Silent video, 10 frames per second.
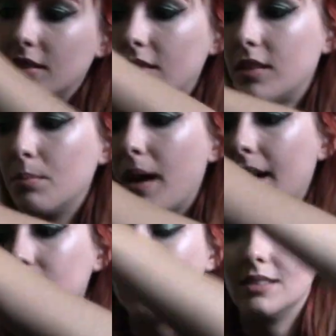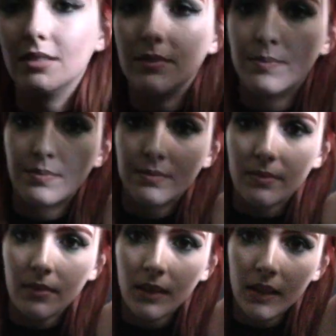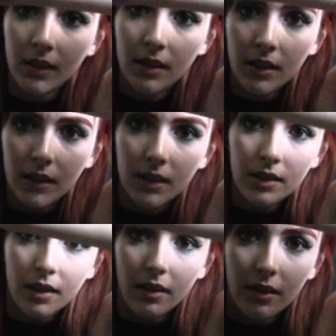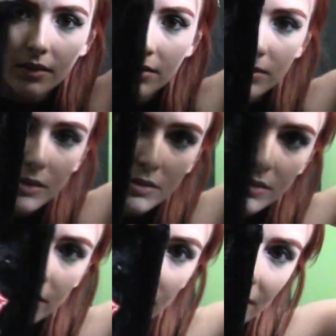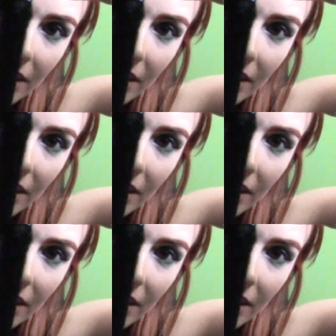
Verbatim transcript: on the back too. Uh, well, there